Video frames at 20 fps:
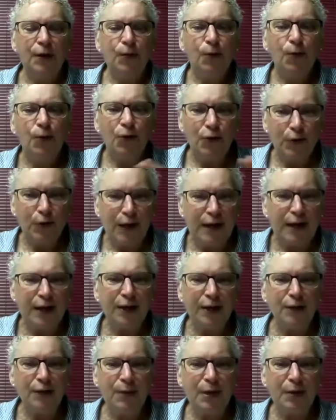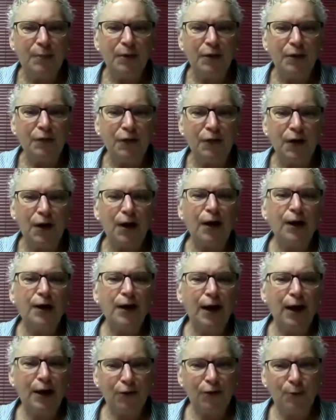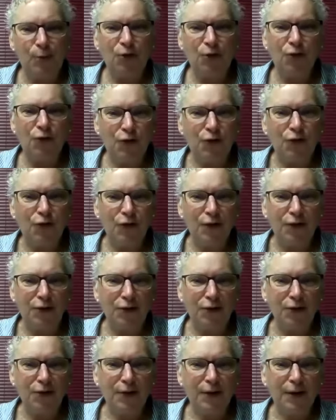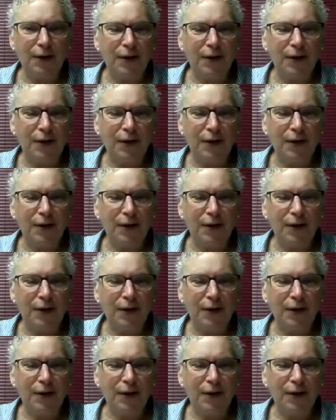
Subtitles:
was leading the people of God as musicians.